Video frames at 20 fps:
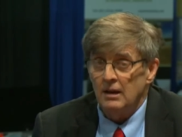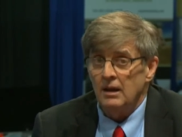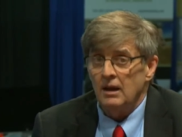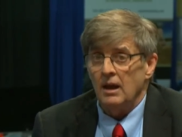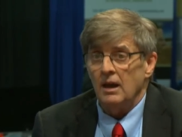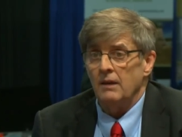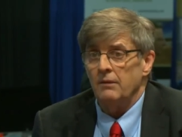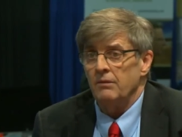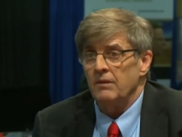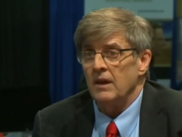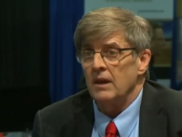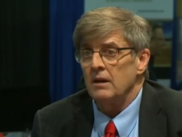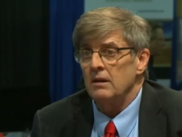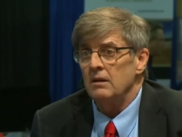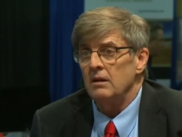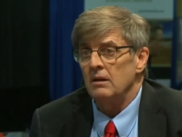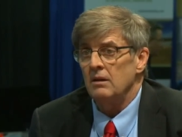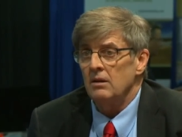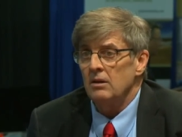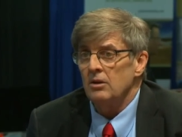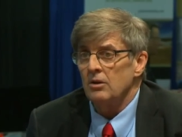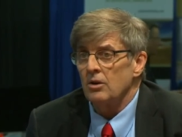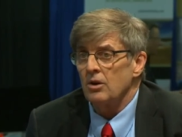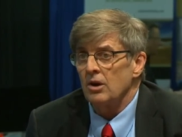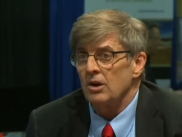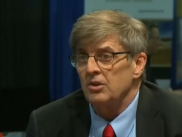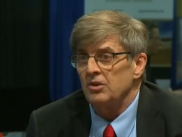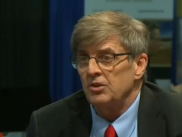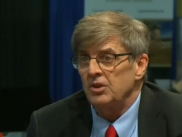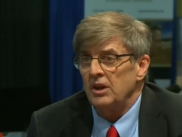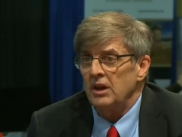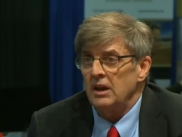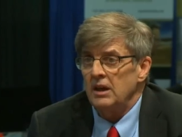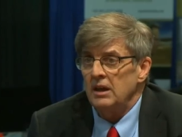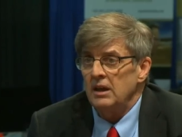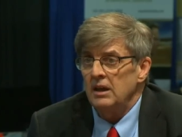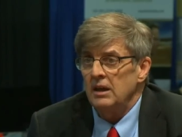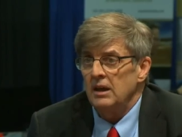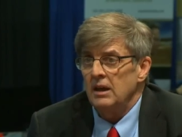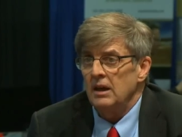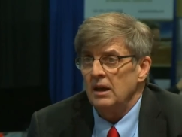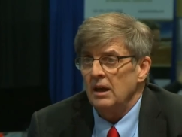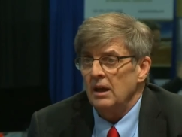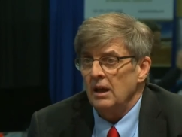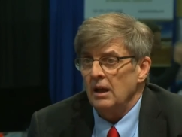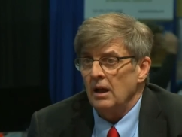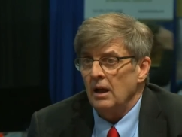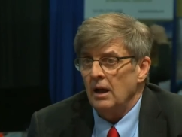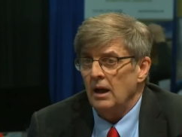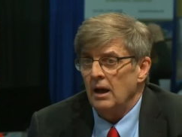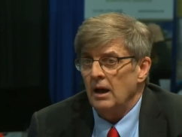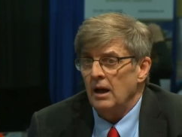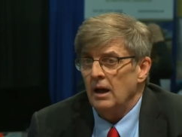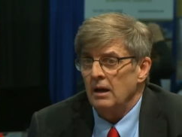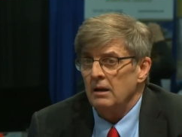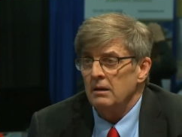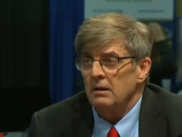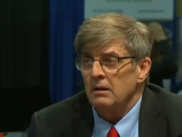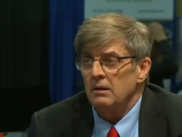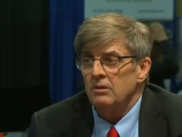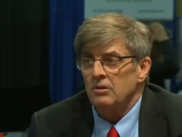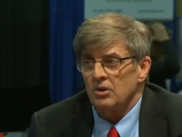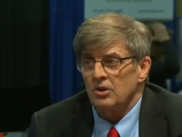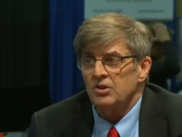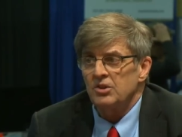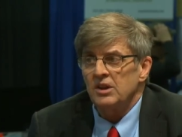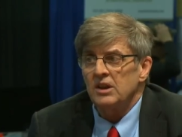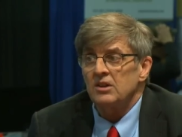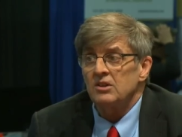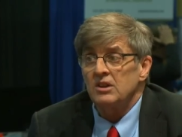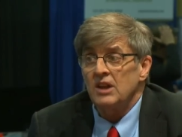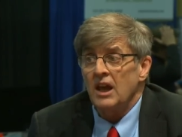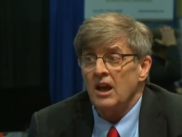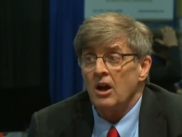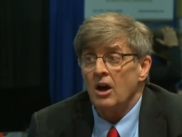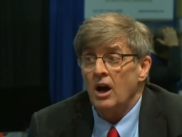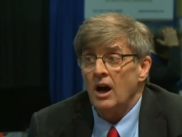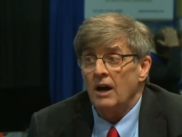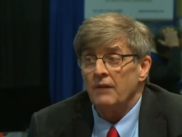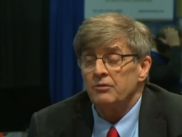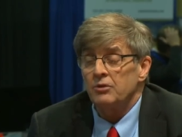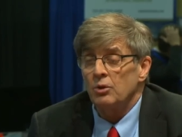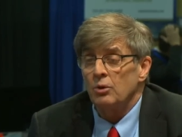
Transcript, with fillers: And then you're going to see us take off.